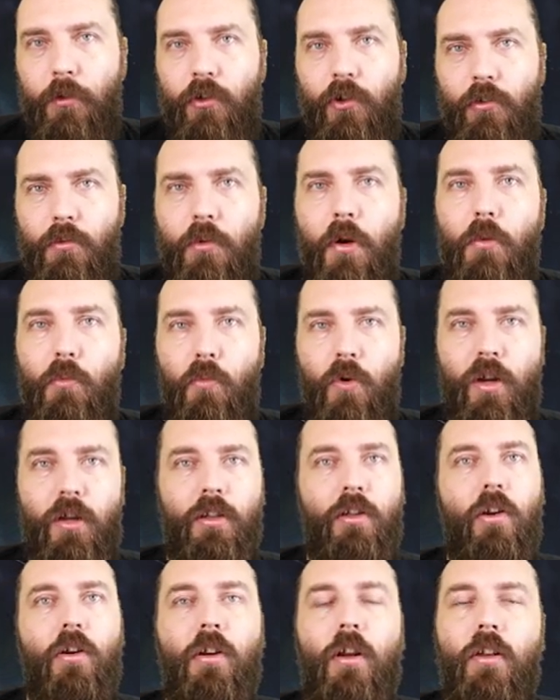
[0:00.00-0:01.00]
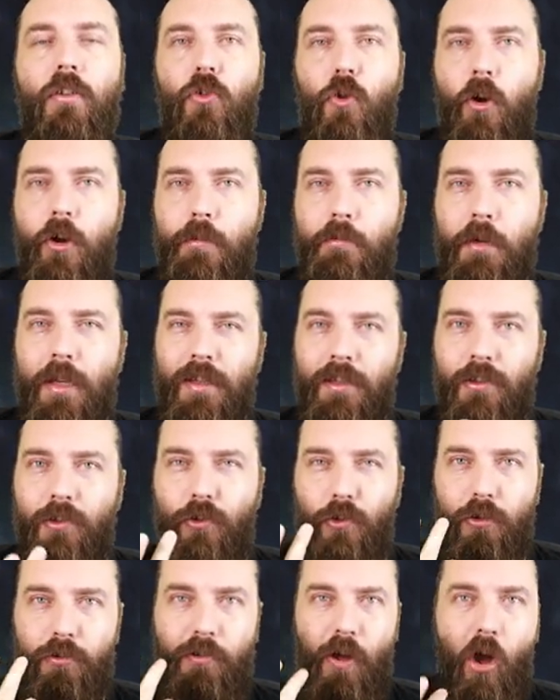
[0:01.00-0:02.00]
so why don't I try and make this
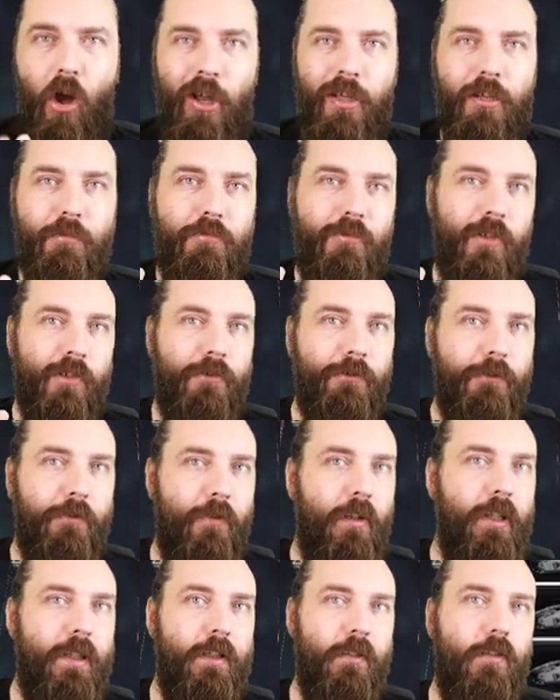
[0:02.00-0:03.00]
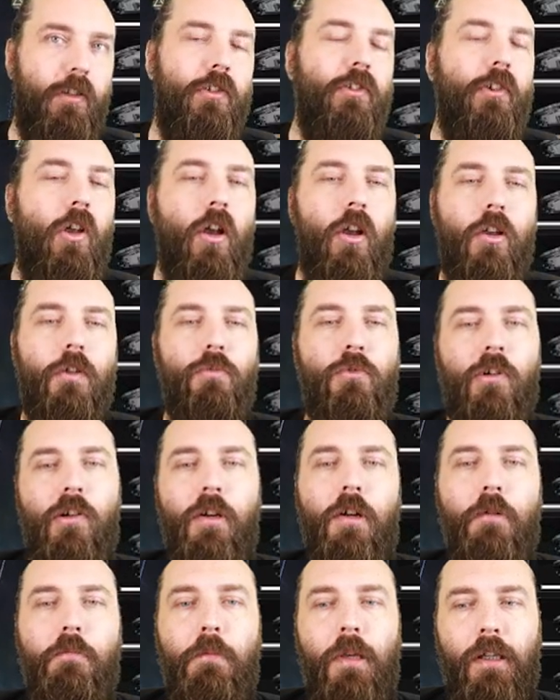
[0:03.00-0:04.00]
sort of hybrid fleet design where
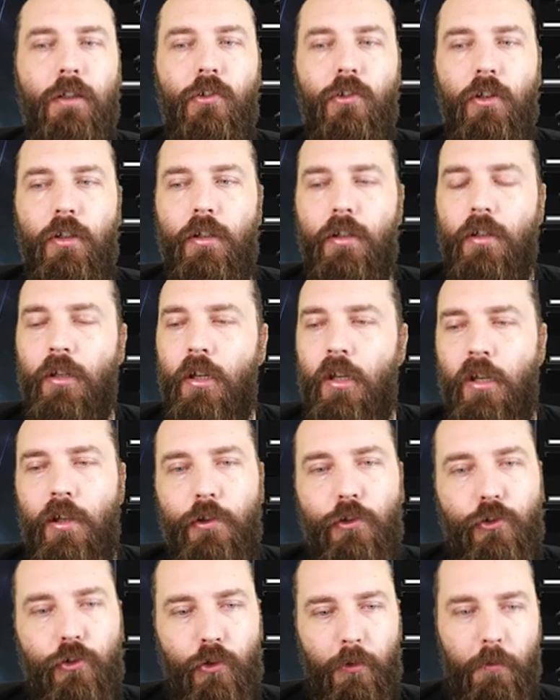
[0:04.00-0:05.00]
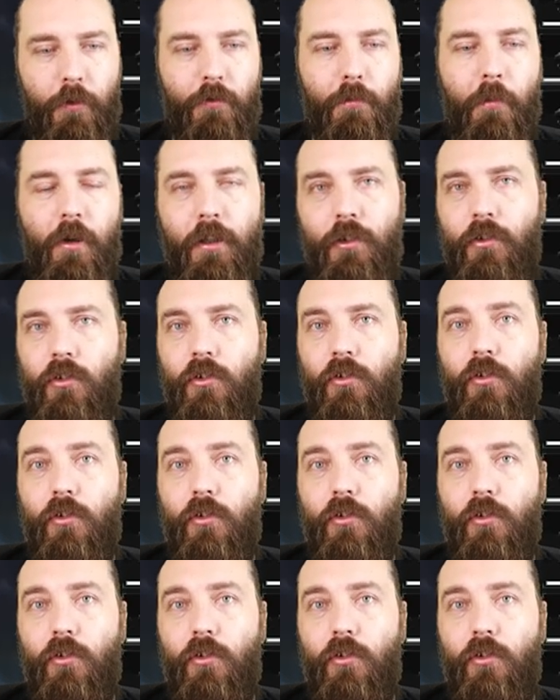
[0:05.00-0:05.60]
I'm mixing some of my